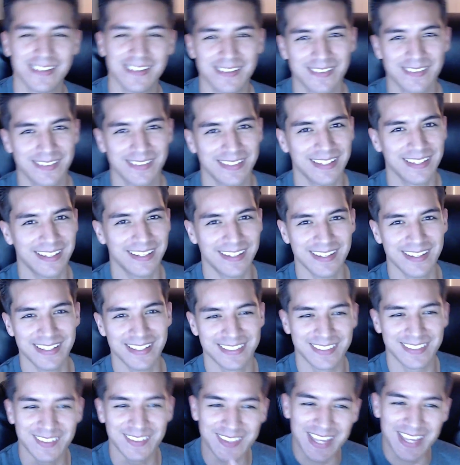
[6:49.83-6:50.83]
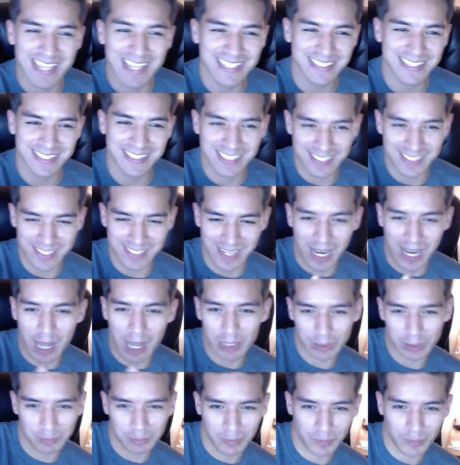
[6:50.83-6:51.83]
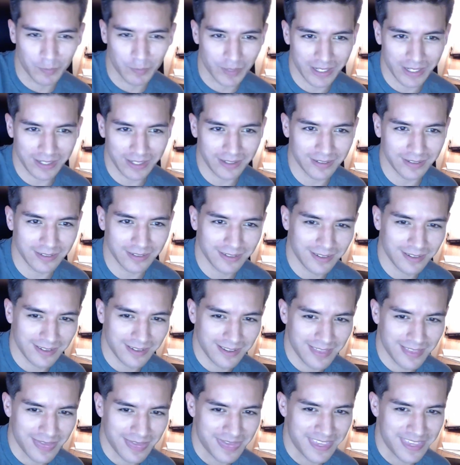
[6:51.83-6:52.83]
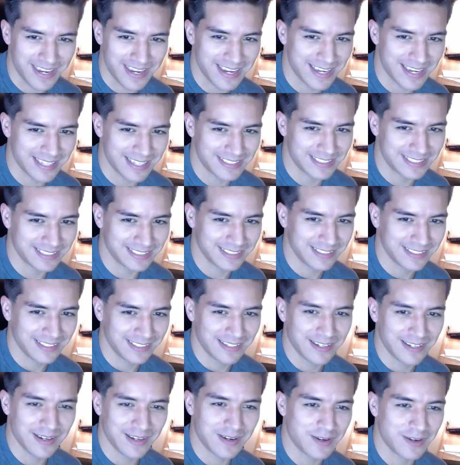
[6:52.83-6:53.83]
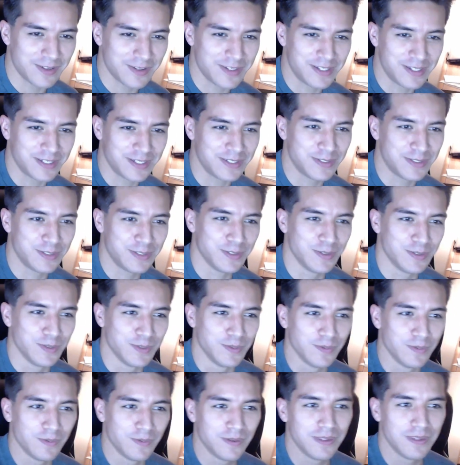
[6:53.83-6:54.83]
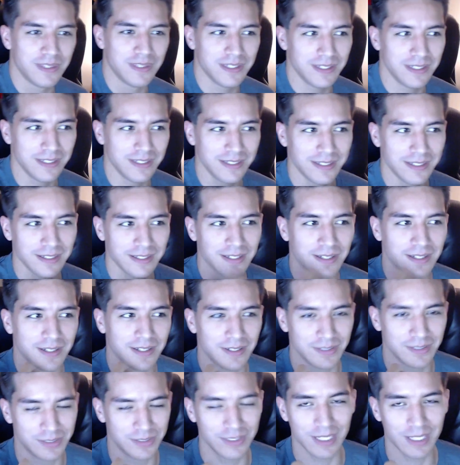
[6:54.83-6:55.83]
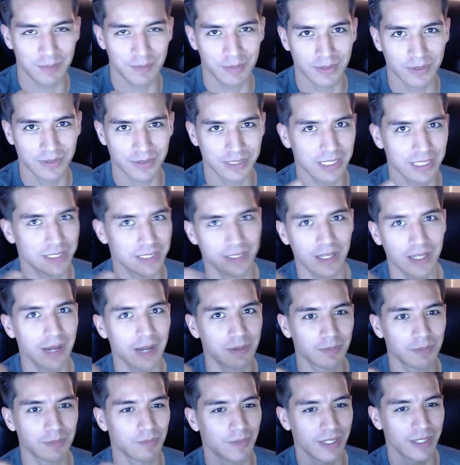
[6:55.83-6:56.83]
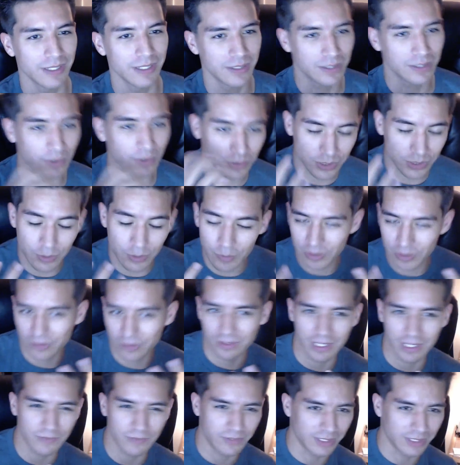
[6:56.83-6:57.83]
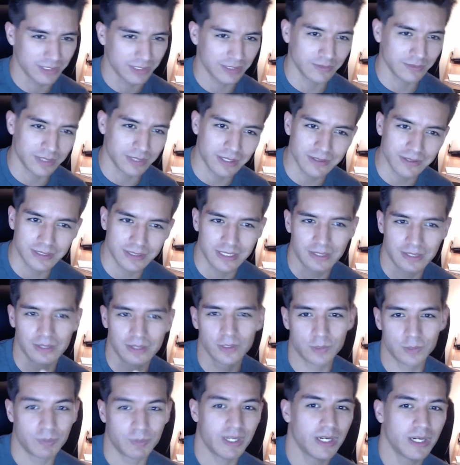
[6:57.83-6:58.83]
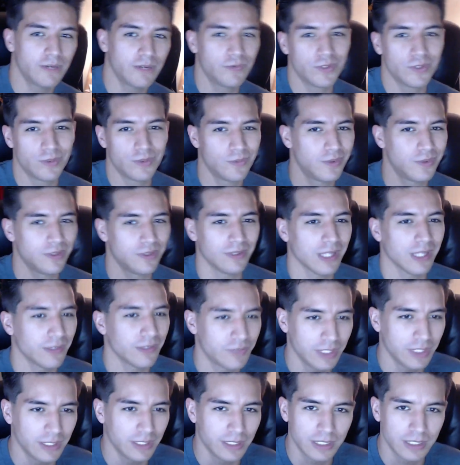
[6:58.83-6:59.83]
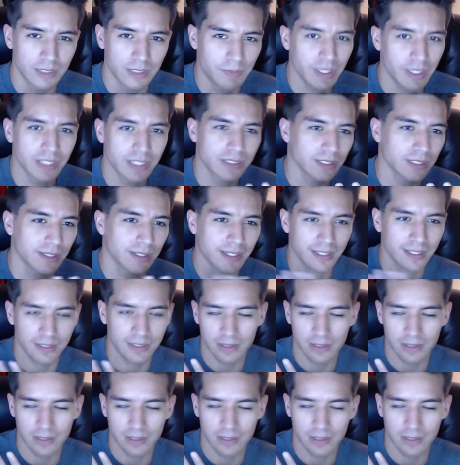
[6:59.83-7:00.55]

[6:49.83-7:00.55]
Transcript: So that's the optimal way that you can do the ChuDat pose. That's the optimal way. You can also do it with your left hand. Sometimes it looks better if you do it with your left hand. It depends on like